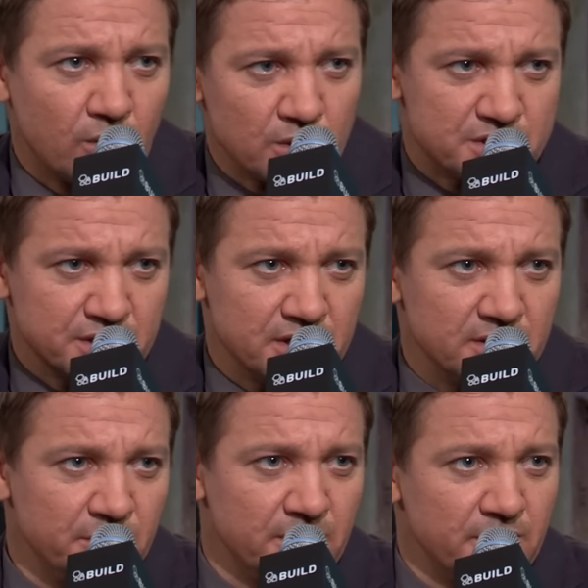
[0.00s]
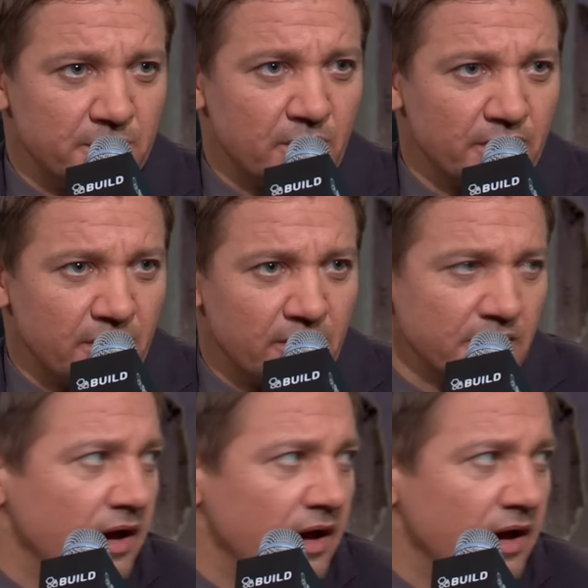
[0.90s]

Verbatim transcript: corset and me and a bow and arrow. yeah.